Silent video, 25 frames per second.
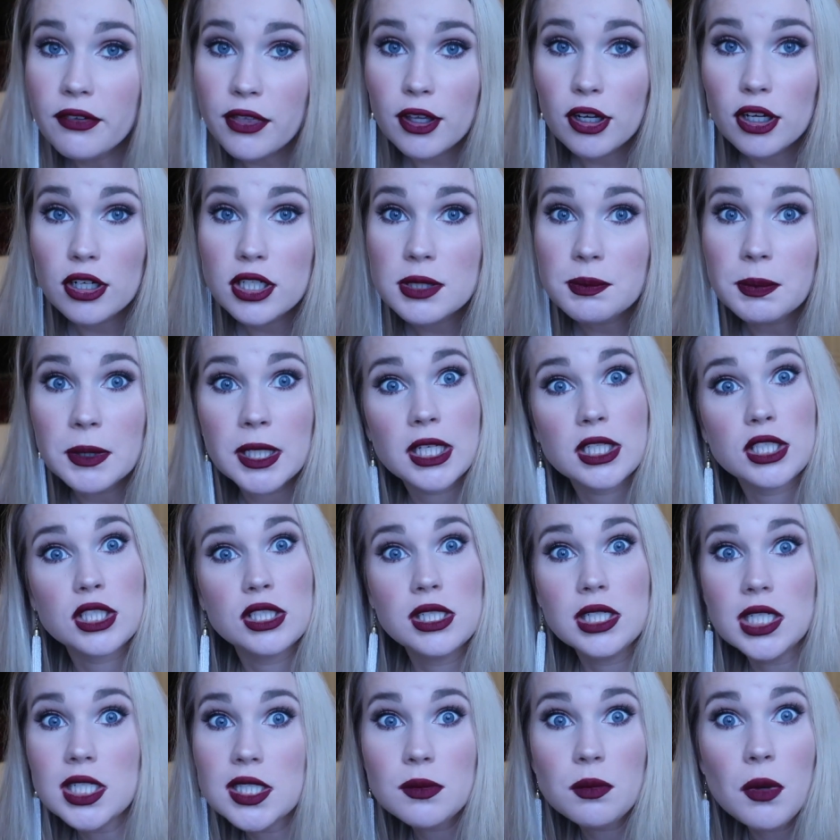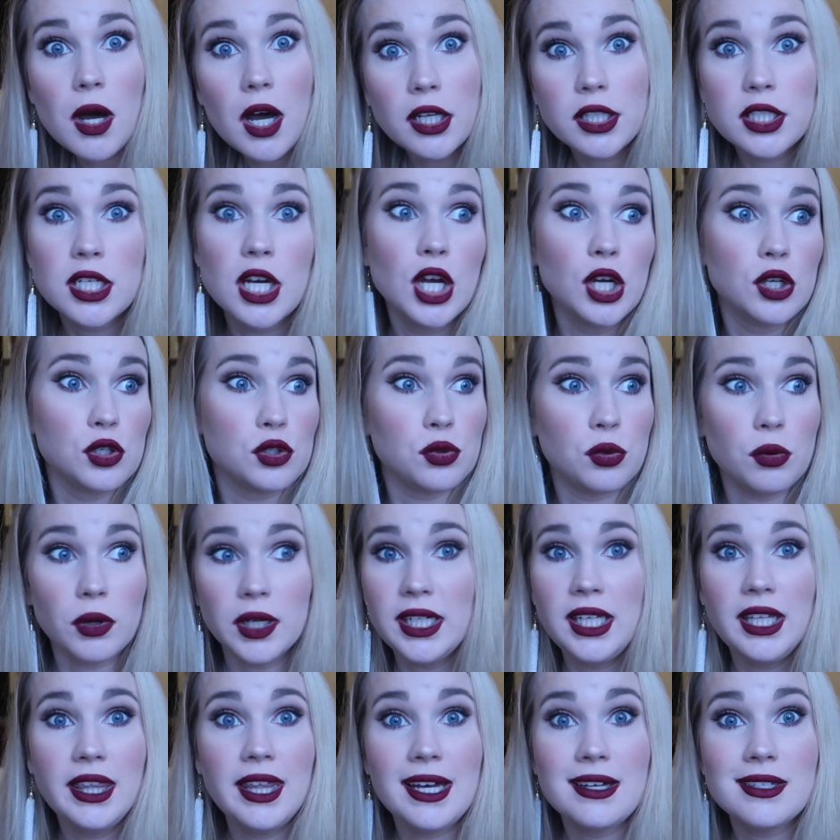of thirst because you just walked
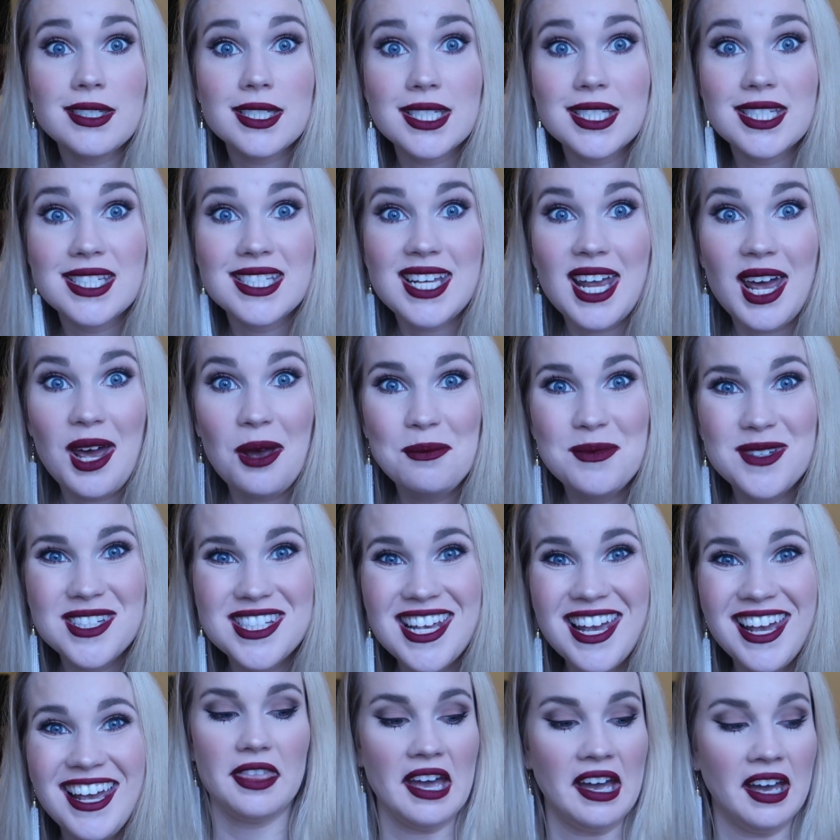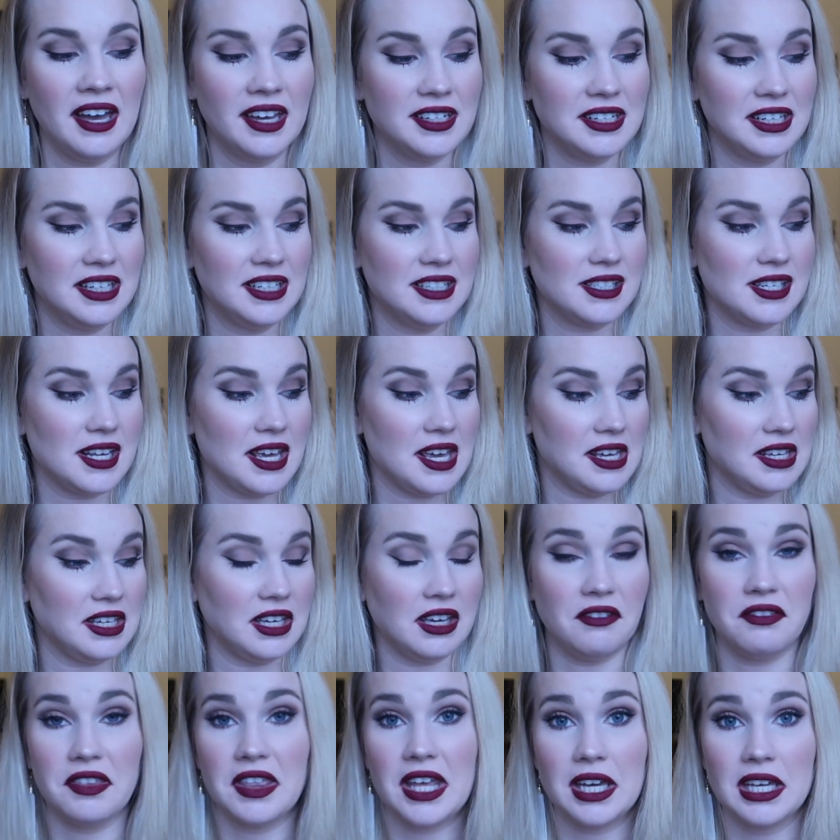20,000 steps. And that is a
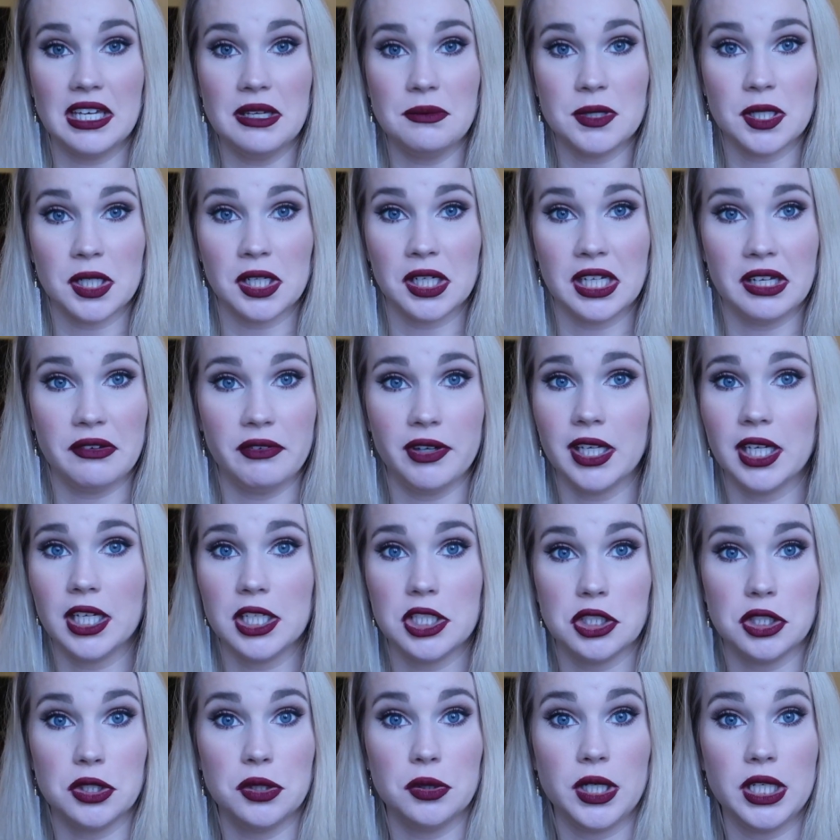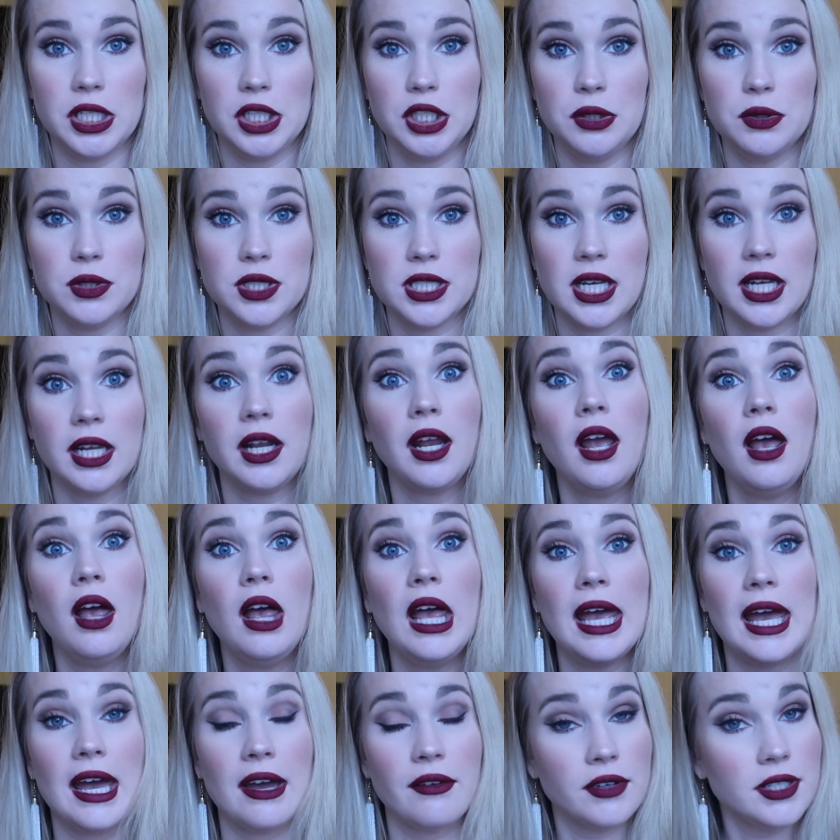gift that keeps on giving because you can use it
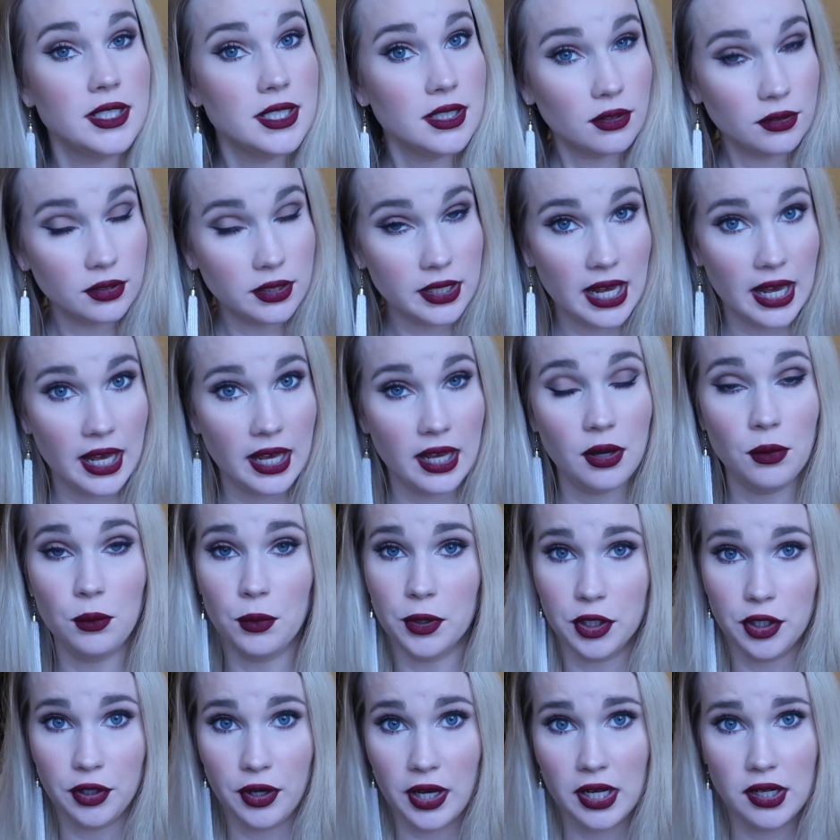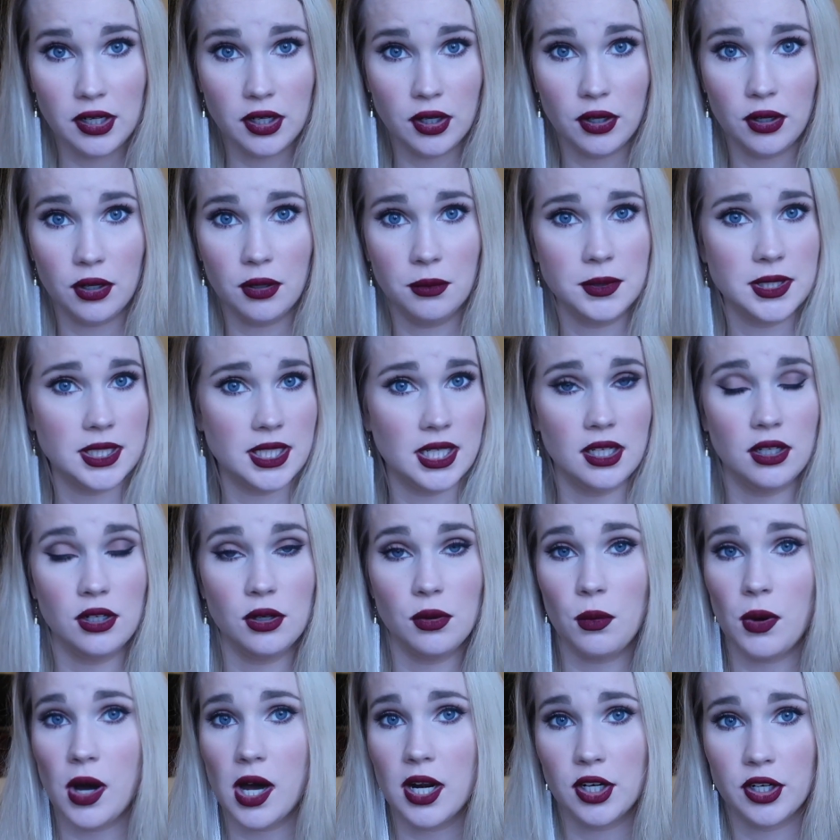every single day when you're at home to get
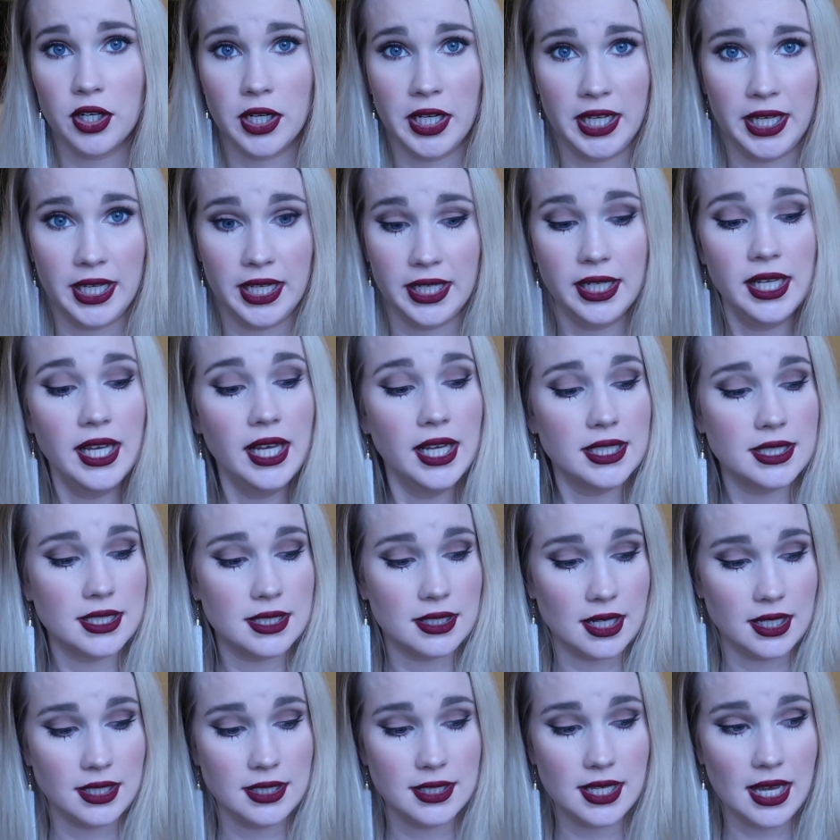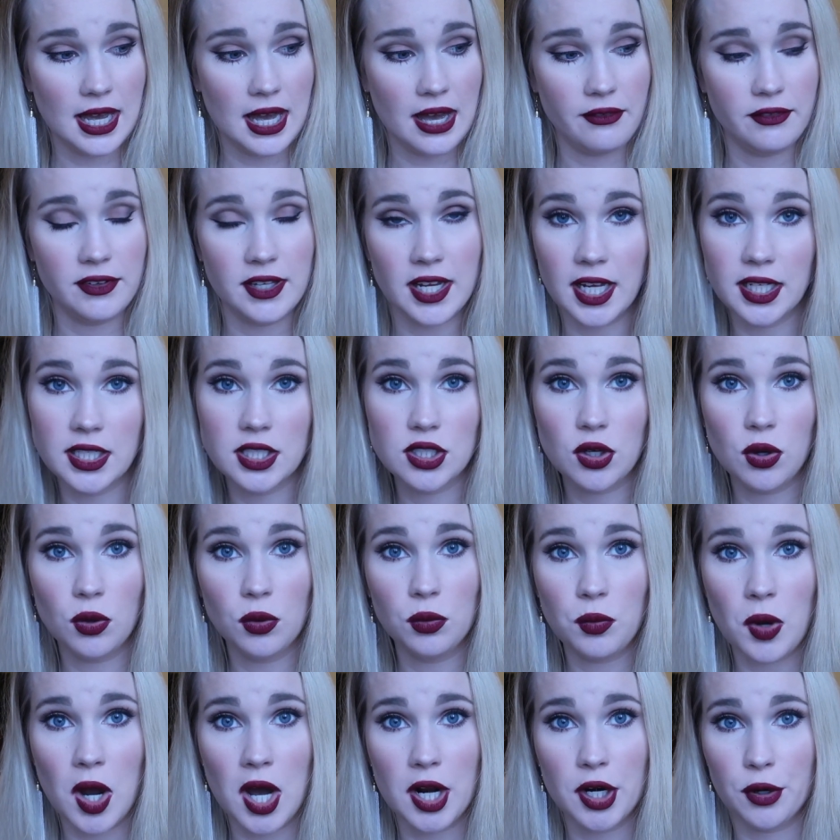your water in. It's nice to have nice
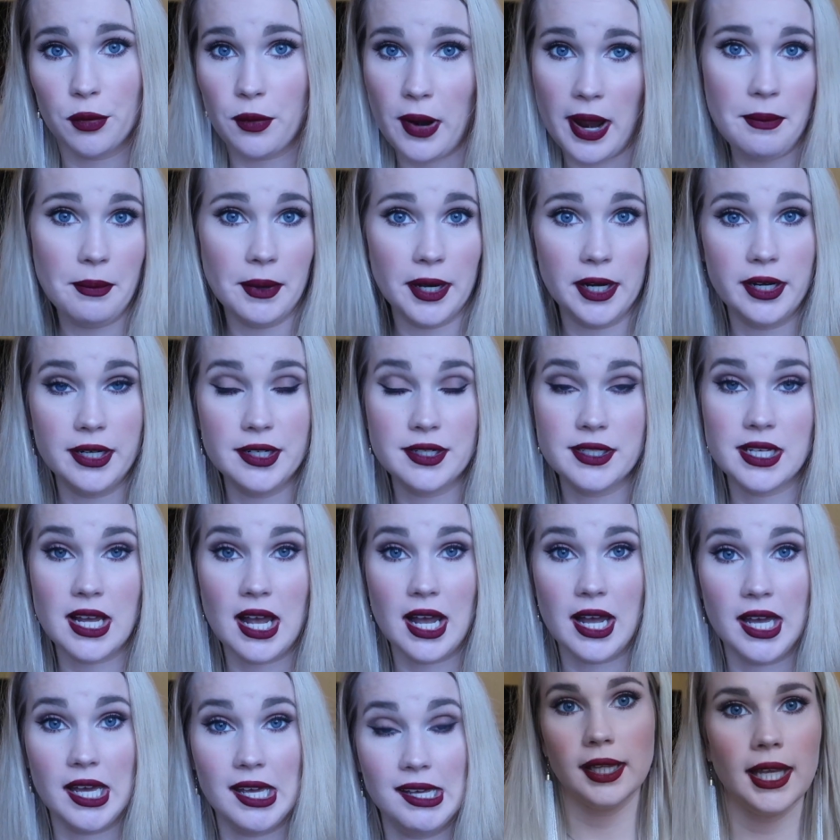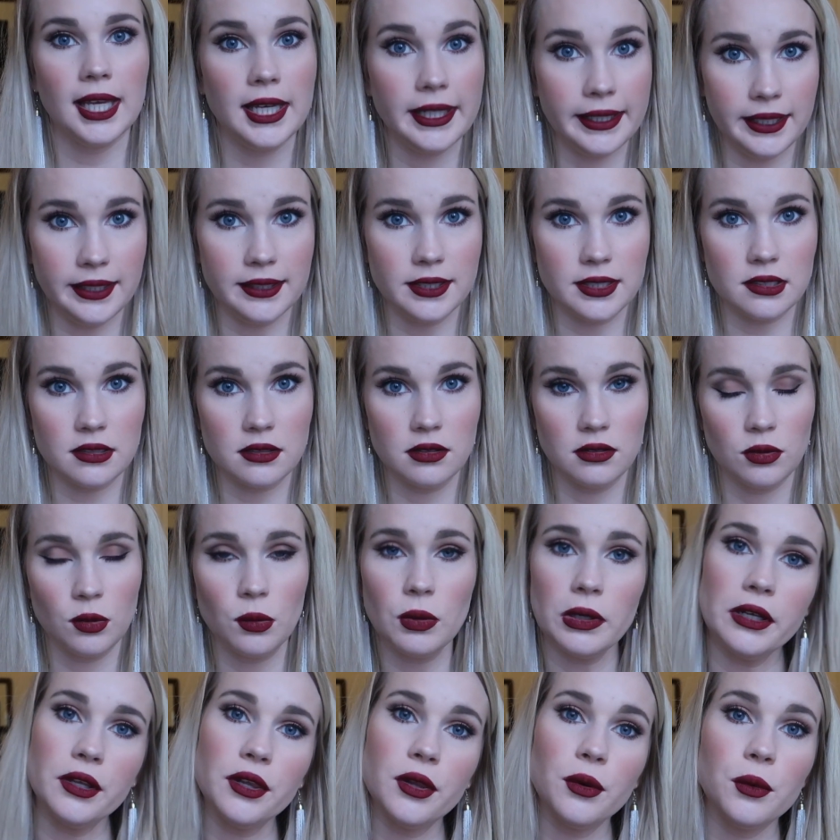cold water right by your side. Ladies,
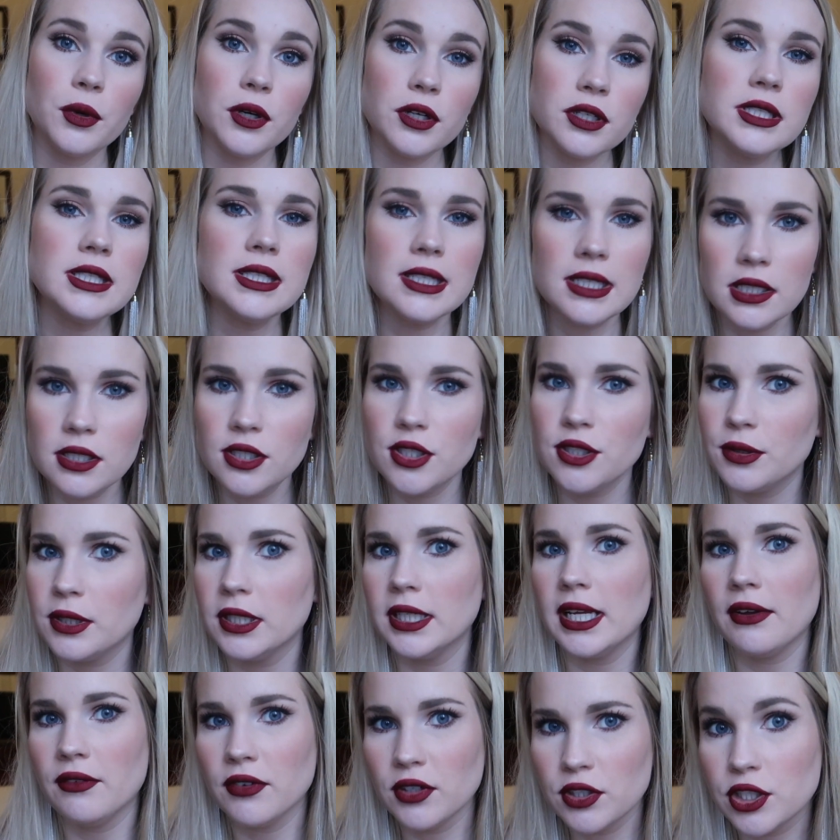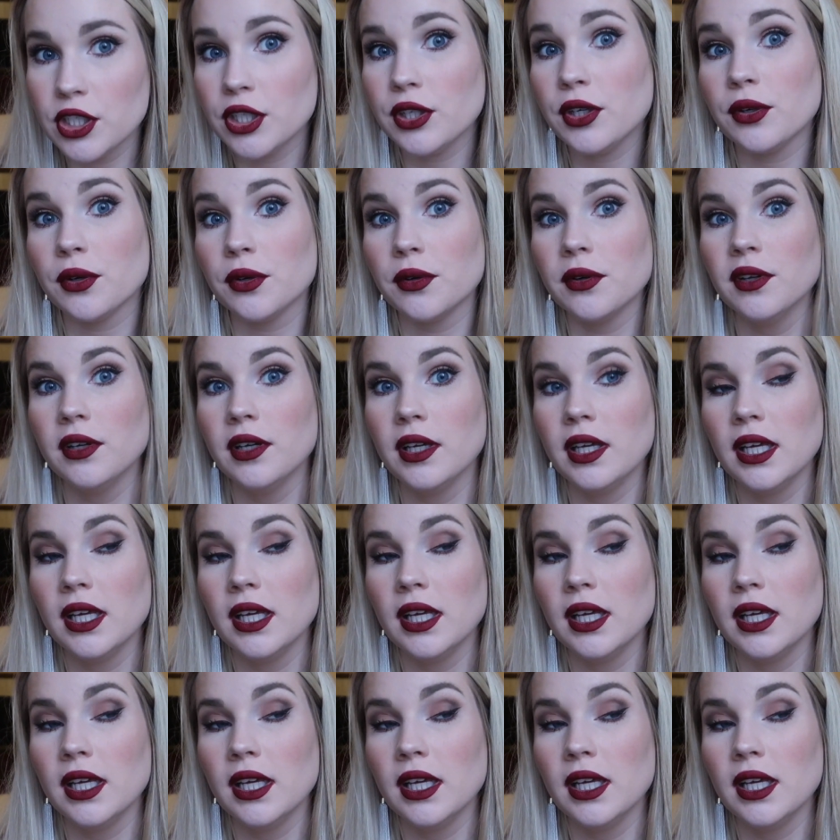one of the worst things you can ever do